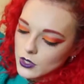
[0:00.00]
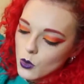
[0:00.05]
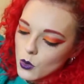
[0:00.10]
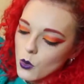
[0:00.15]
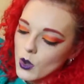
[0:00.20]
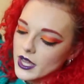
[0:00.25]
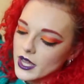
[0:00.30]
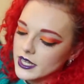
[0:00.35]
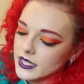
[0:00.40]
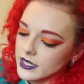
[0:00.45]

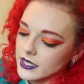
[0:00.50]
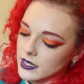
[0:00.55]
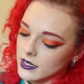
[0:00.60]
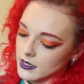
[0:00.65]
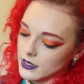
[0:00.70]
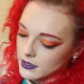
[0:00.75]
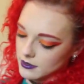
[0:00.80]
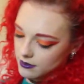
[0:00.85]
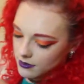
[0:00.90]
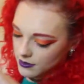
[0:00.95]
quite
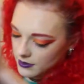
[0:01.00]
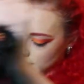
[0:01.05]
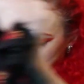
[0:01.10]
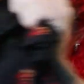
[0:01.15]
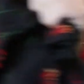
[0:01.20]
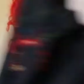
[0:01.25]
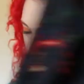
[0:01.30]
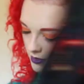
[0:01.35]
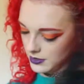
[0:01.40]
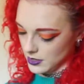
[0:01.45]
a
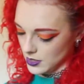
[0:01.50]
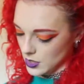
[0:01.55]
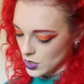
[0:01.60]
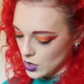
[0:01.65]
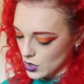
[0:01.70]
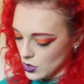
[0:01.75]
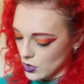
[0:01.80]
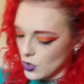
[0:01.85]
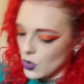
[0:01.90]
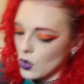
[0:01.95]

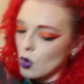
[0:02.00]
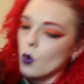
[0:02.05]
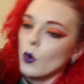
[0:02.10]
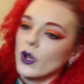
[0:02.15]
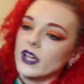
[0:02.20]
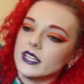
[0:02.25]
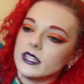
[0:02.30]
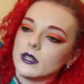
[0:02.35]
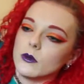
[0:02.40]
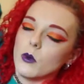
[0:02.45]

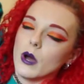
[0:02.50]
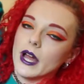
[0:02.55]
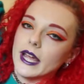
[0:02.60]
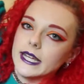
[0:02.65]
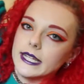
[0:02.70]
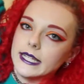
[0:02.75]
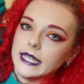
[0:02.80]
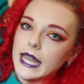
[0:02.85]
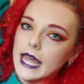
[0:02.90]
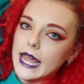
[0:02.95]

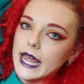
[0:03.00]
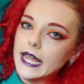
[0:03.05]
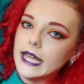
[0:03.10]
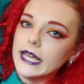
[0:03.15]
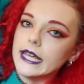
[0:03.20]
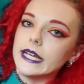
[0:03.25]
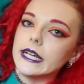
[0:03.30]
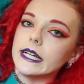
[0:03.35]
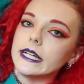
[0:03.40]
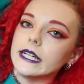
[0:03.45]
wide
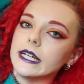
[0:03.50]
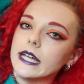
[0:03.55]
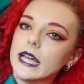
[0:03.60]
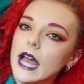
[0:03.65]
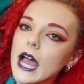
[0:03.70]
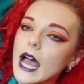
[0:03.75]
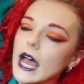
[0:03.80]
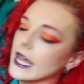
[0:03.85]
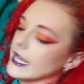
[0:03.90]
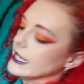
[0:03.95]
leg,
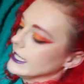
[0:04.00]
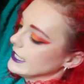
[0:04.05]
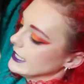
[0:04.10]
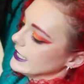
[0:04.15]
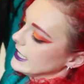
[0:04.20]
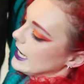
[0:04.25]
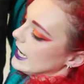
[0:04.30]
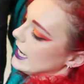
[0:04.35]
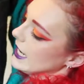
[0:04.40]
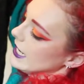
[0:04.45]
I'd
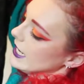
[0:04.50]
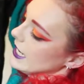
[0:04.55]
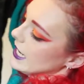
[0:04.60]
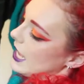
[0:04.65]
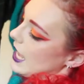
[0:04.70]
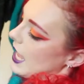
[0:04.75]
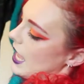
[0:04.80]
say,